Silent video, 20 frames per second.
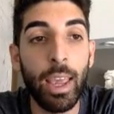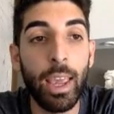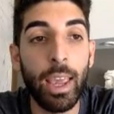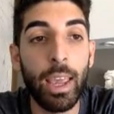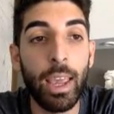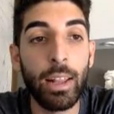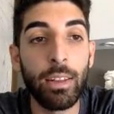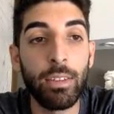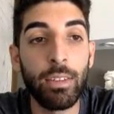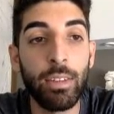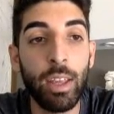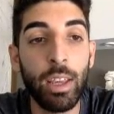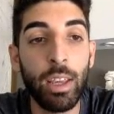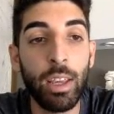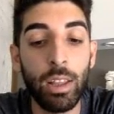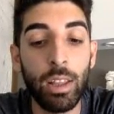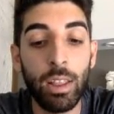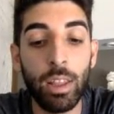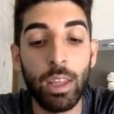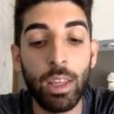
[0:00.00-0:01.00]
And the
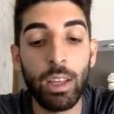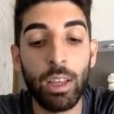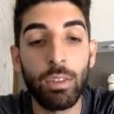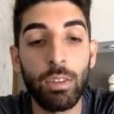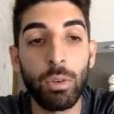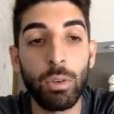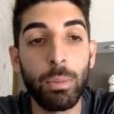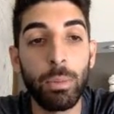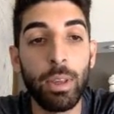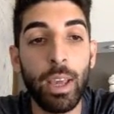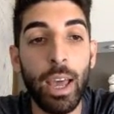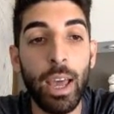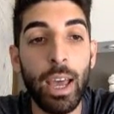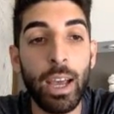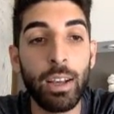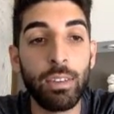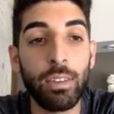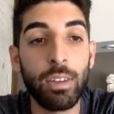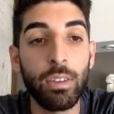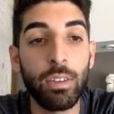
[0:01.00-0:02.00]
second thing is we're going to be
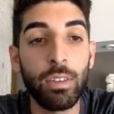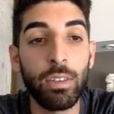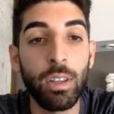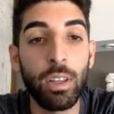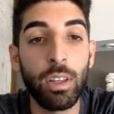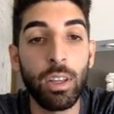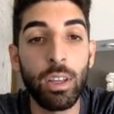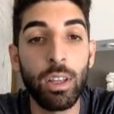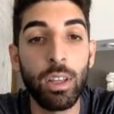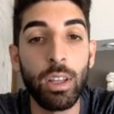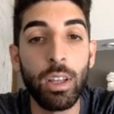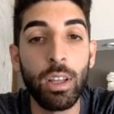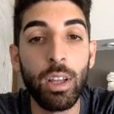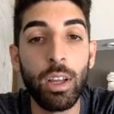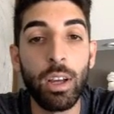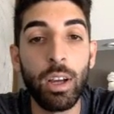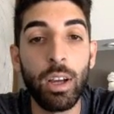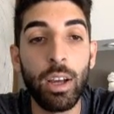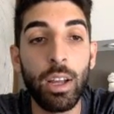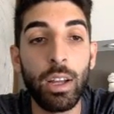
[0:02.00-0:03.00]
accessing
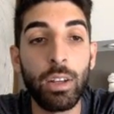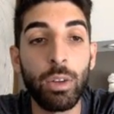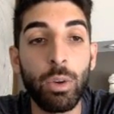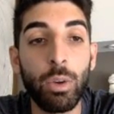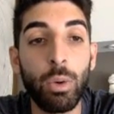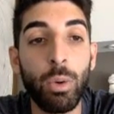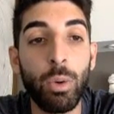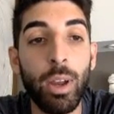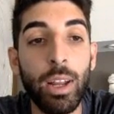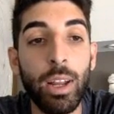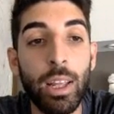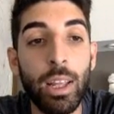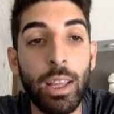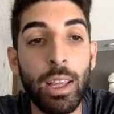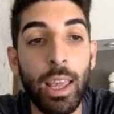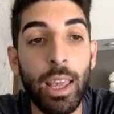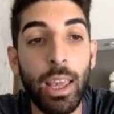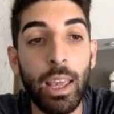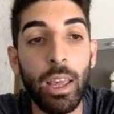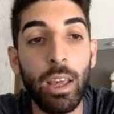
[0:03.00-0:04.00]
and
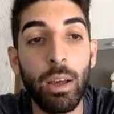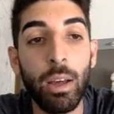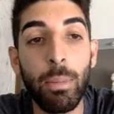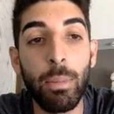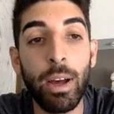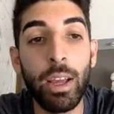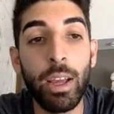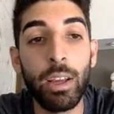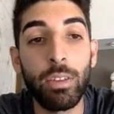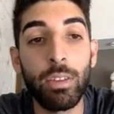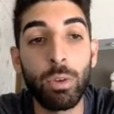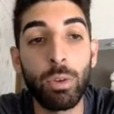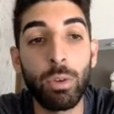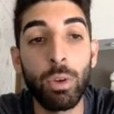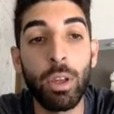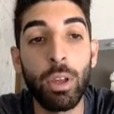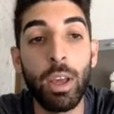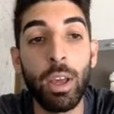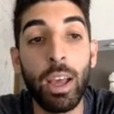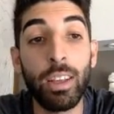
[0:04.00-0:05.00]
creating a
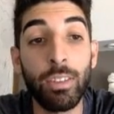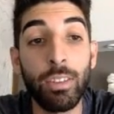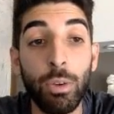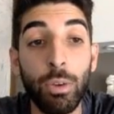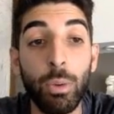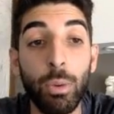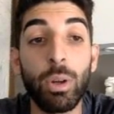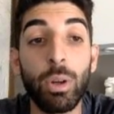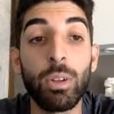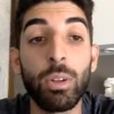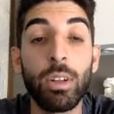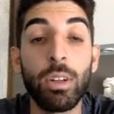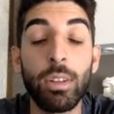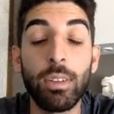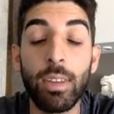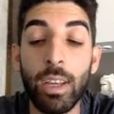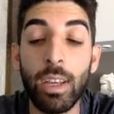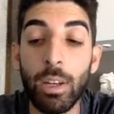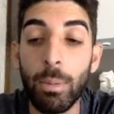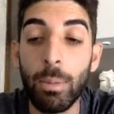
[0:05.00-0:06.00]
MySQL
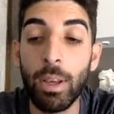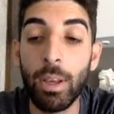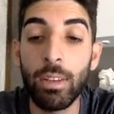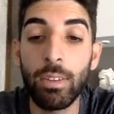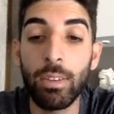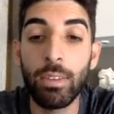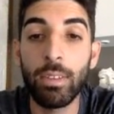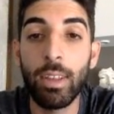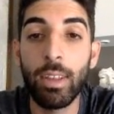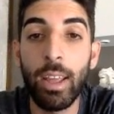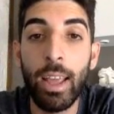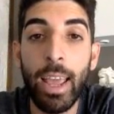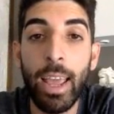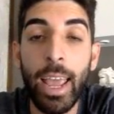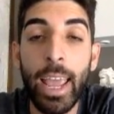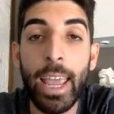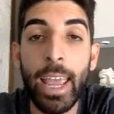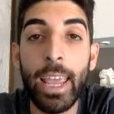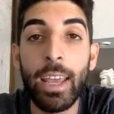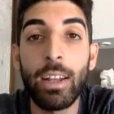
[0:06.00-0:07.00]
database
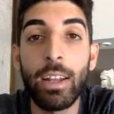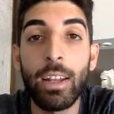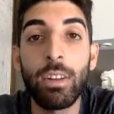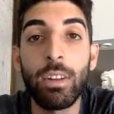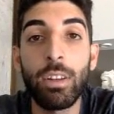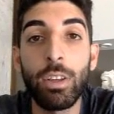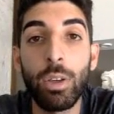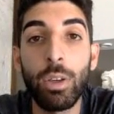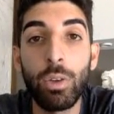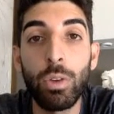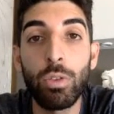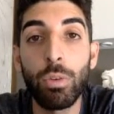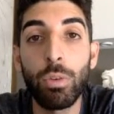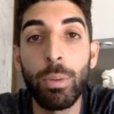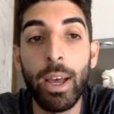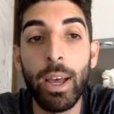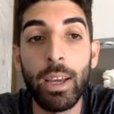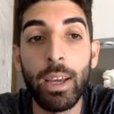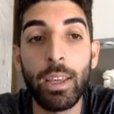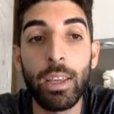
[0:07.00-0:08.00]
and user
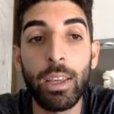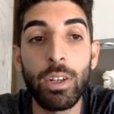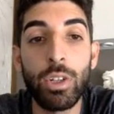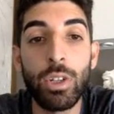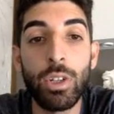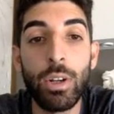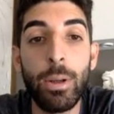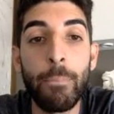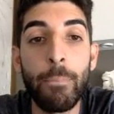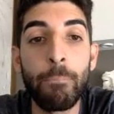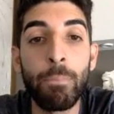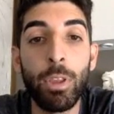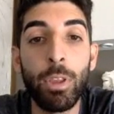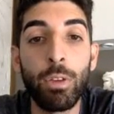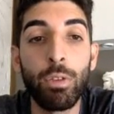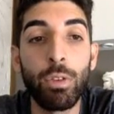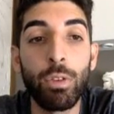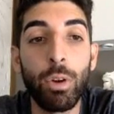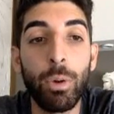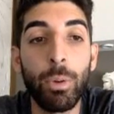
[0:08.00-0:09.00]
package.
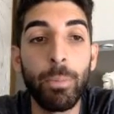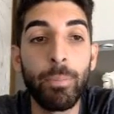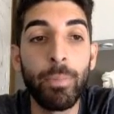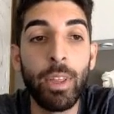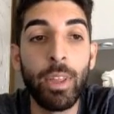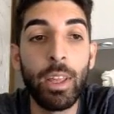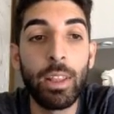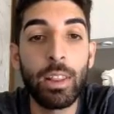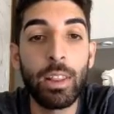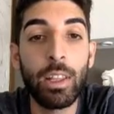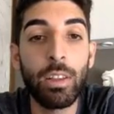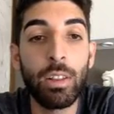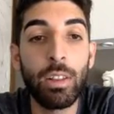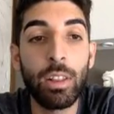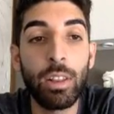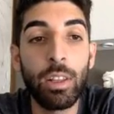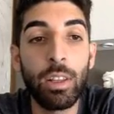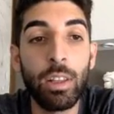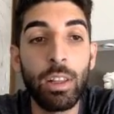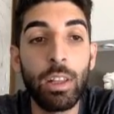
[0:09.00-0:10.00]
So
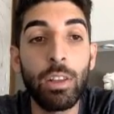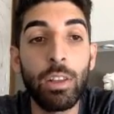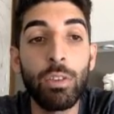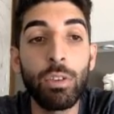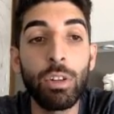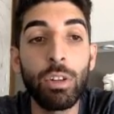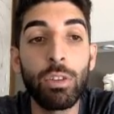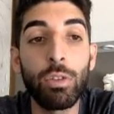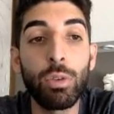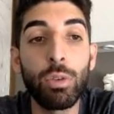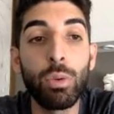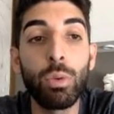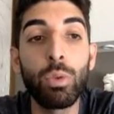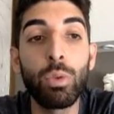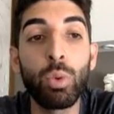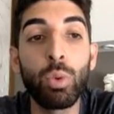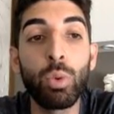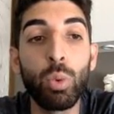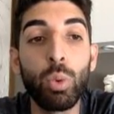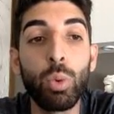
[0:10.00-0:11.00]
these are the two
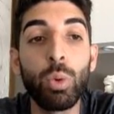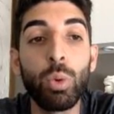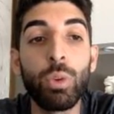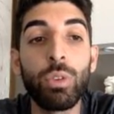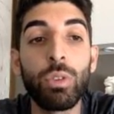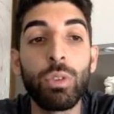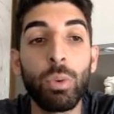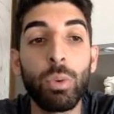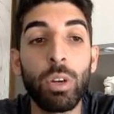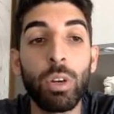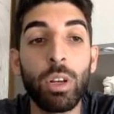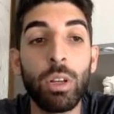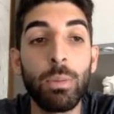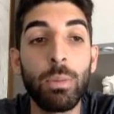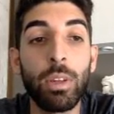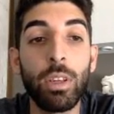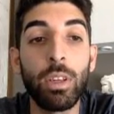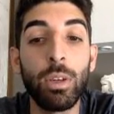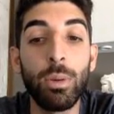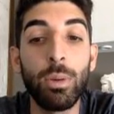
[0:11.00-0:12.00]
tools we're going to
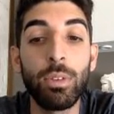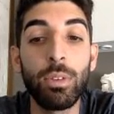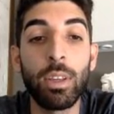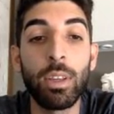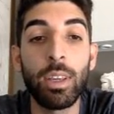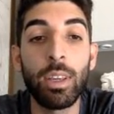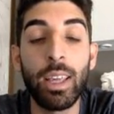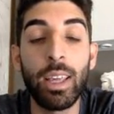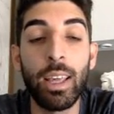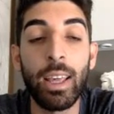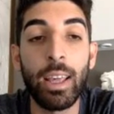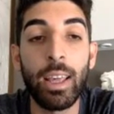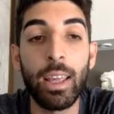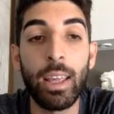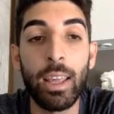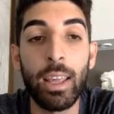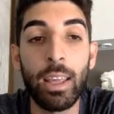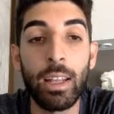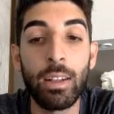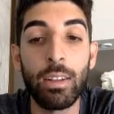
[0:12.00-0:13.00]
be using
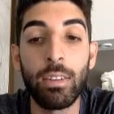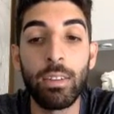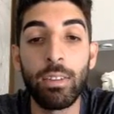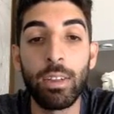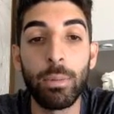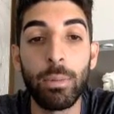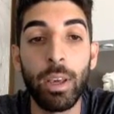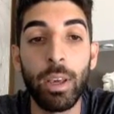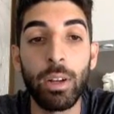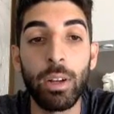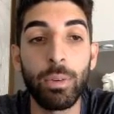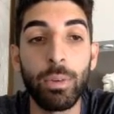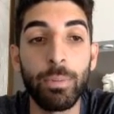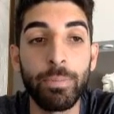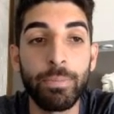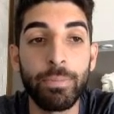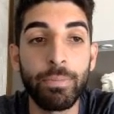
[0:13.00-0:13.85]
in cPanel.